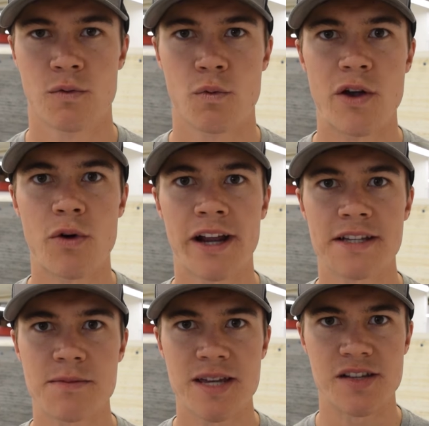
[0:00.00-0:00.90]
We want
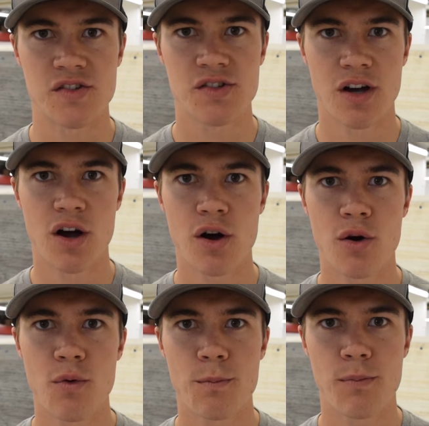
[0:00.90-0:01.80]
it to be
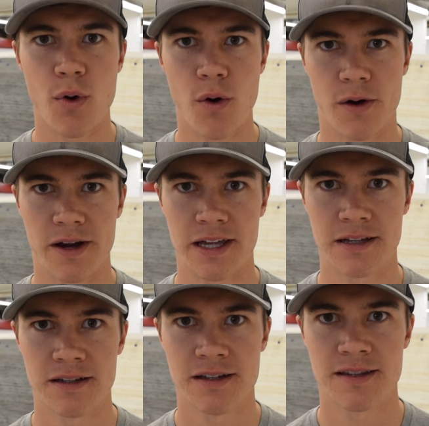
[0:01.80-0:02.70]
so
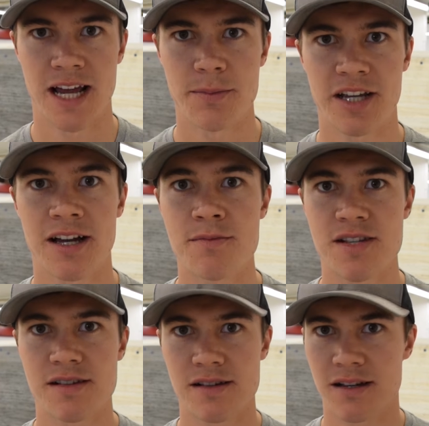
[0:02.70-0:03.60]
boring that it
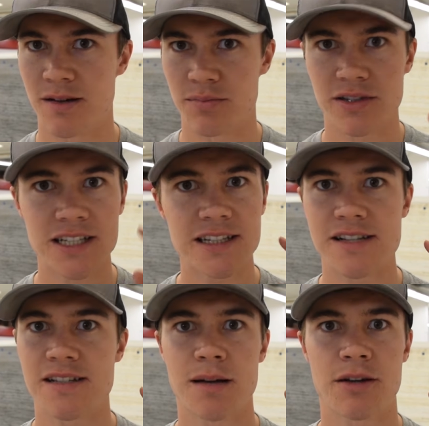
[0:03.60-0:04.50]
becomes
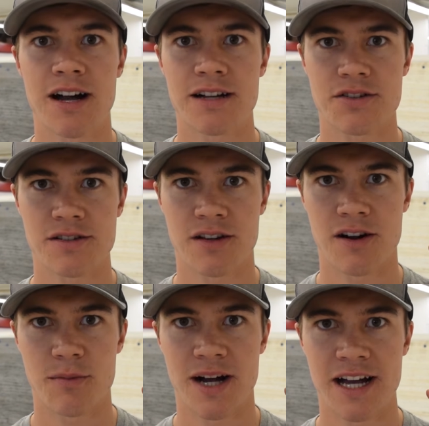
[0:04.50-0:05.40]
completely subconscious in
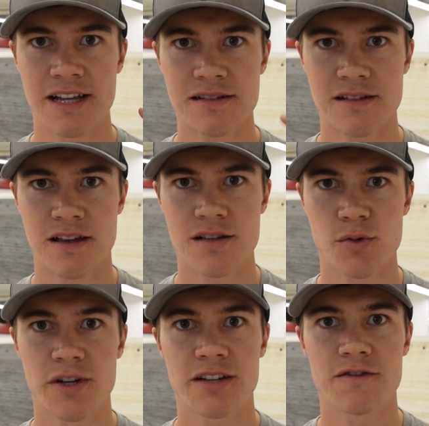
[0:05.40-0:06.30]
our minds
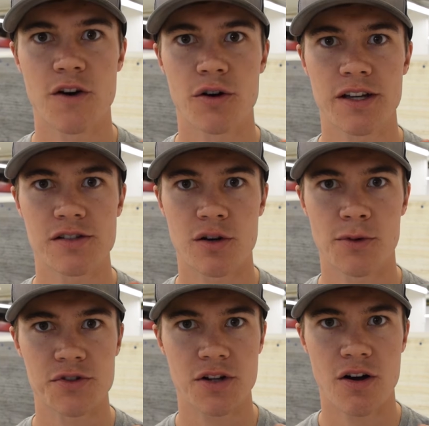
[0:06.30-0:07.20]
so we can focus
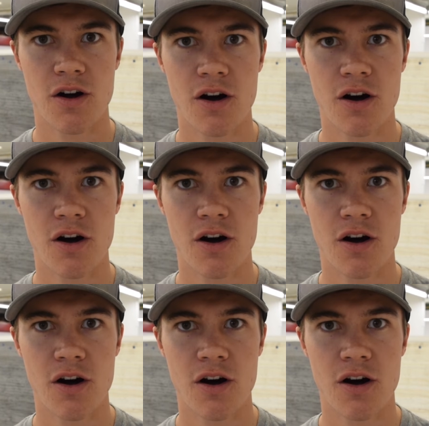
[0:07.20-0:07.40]
almost